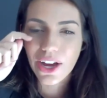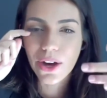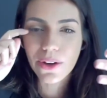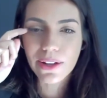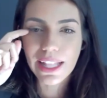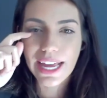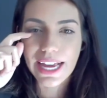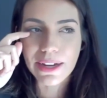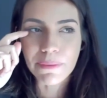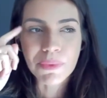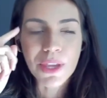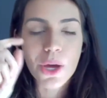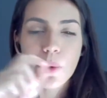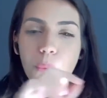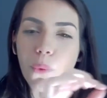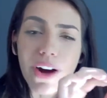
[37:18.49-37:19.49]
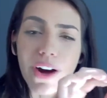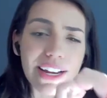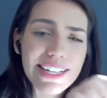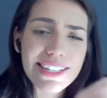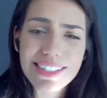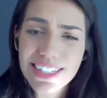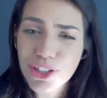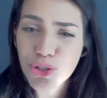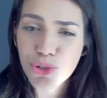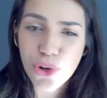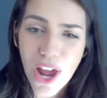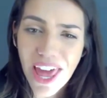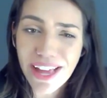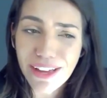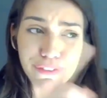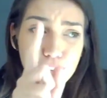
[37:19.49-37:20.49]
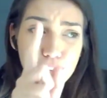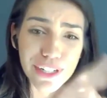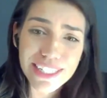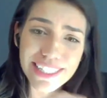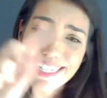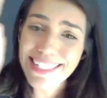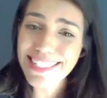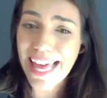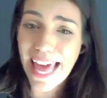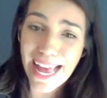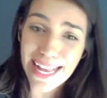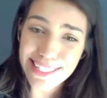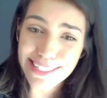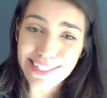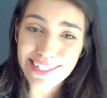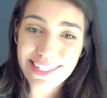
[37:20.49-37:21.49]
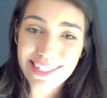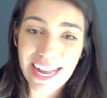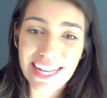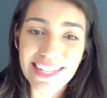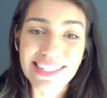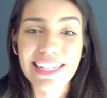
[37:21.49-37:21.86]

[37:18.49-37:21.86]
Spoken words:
oh, like what is the track for this exercise?